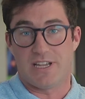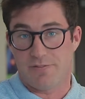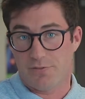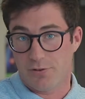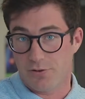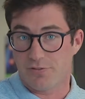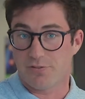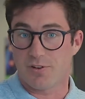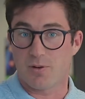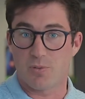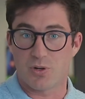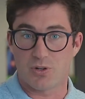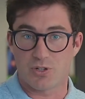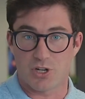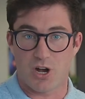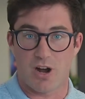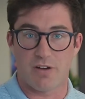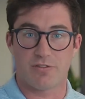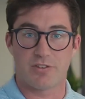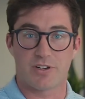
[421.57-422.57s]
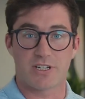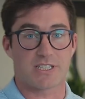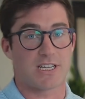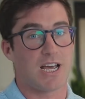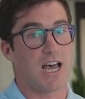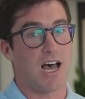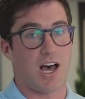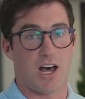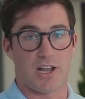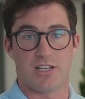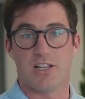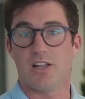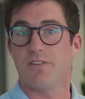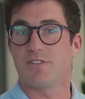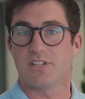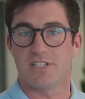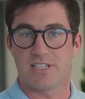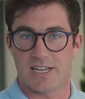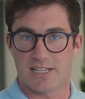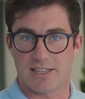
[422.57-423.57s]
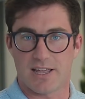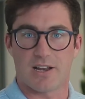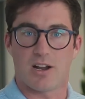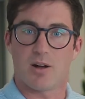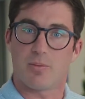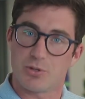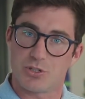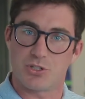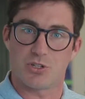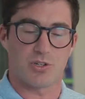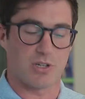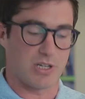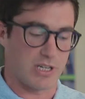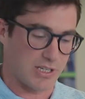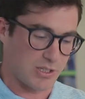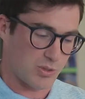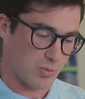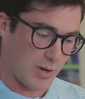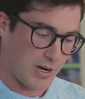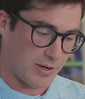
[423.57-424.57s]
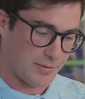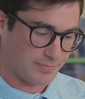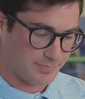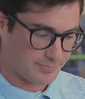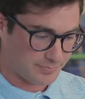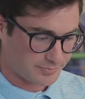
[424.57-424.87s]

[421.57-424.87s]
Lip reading: differ from those offerings, I'd love to take that opportunity as well.